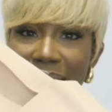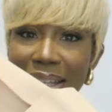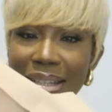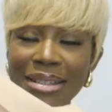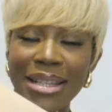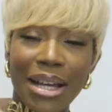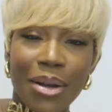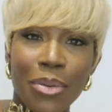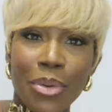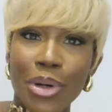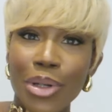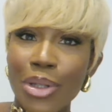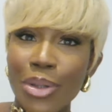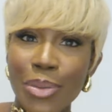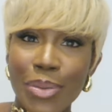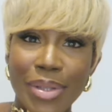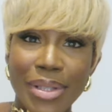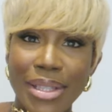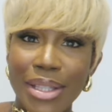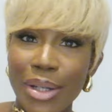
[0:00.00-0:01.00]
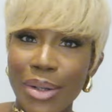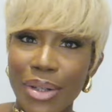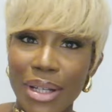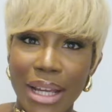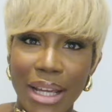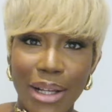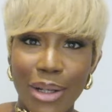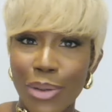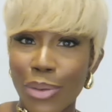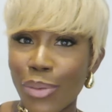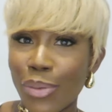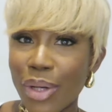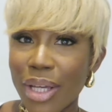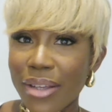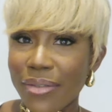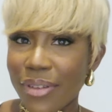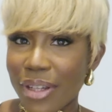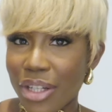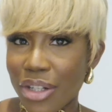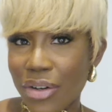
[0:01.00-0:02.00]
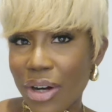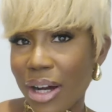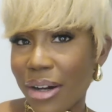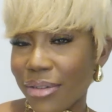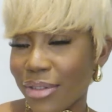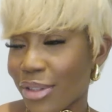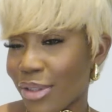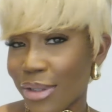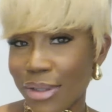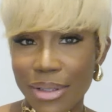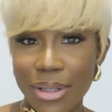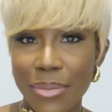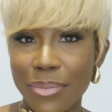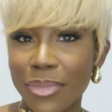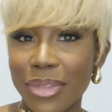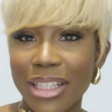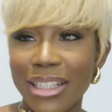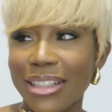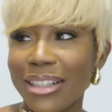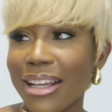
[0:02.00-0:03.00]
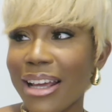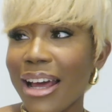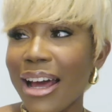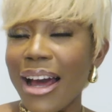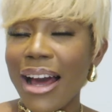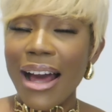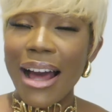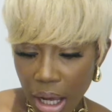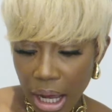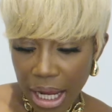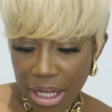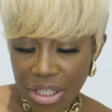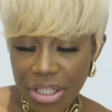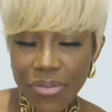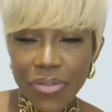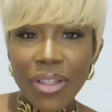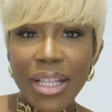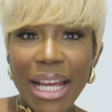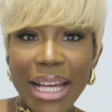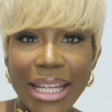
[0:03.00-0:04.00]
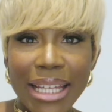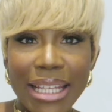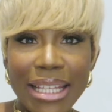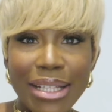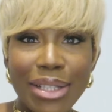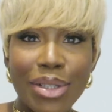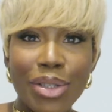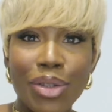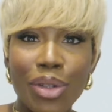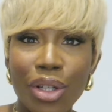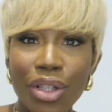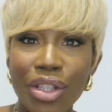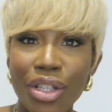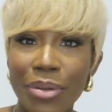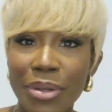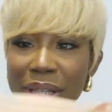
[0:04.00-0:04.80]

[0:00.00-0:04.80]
it's like what you would see on like V trousers or something I just feel like it's such a